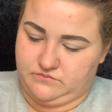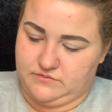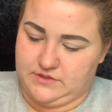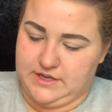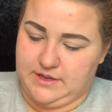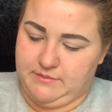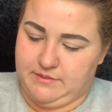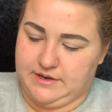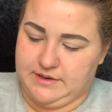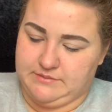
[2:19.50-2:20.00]

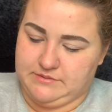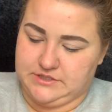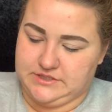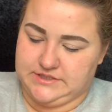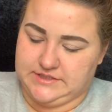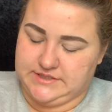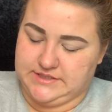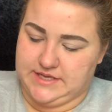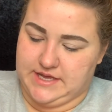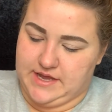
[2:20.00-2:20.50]
But I'm
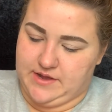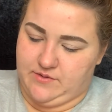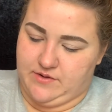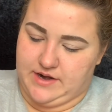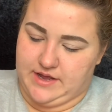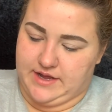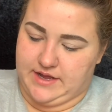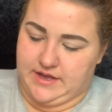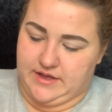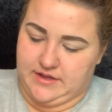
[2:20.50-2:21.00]
just seeing what
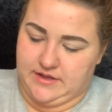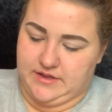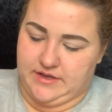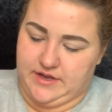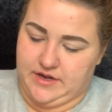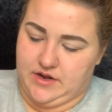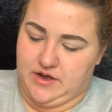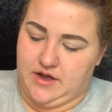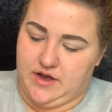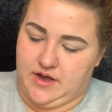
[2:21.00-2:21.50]
I can
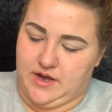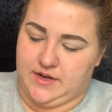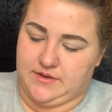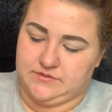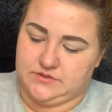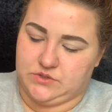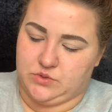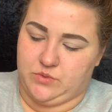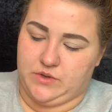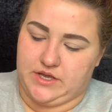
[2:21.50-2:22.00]
clean
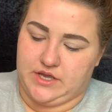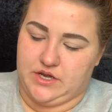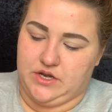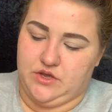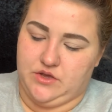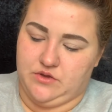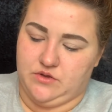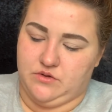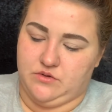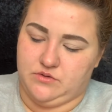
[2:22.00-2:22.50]
off so we can
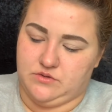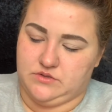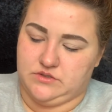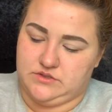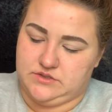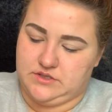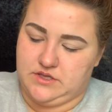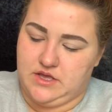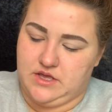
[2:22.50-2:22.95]
use